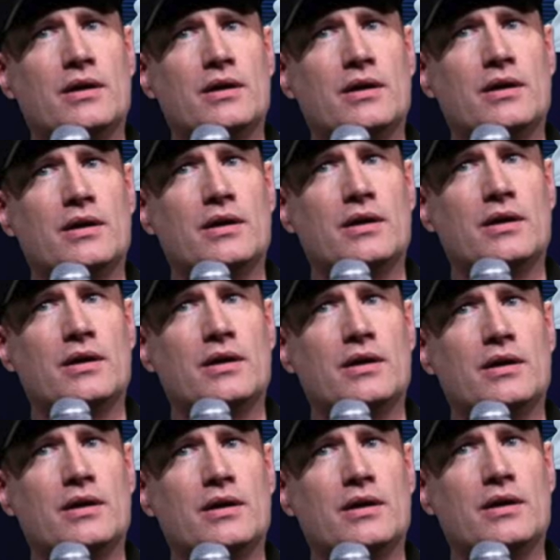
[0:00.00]

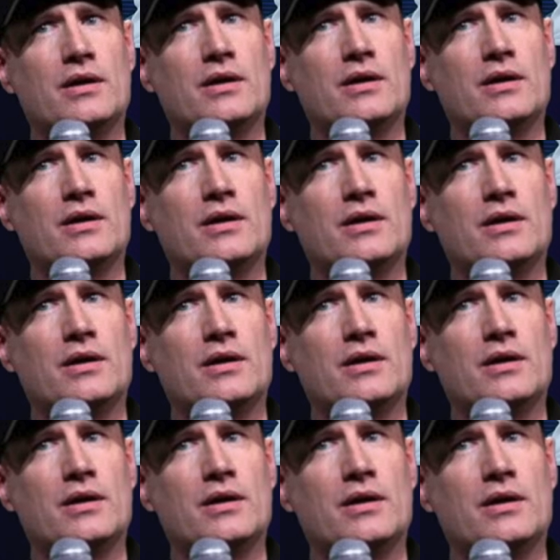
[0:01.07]

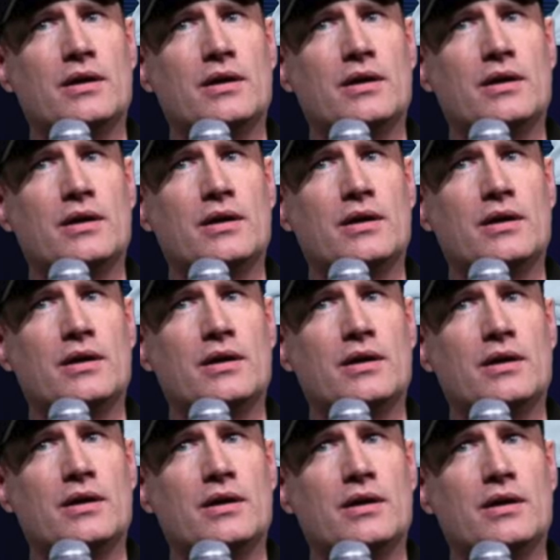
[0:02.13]

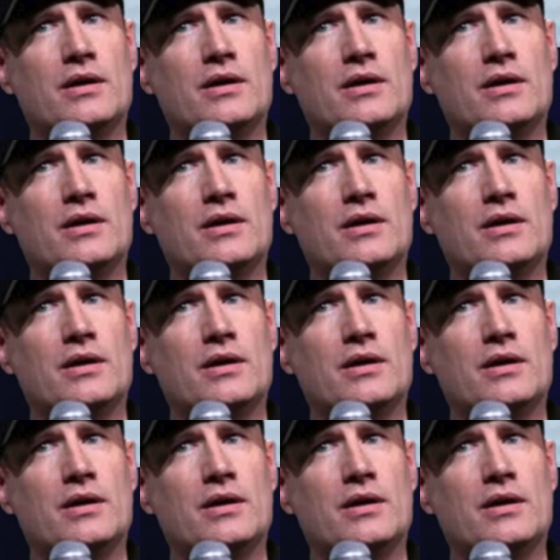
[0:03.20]
(silent)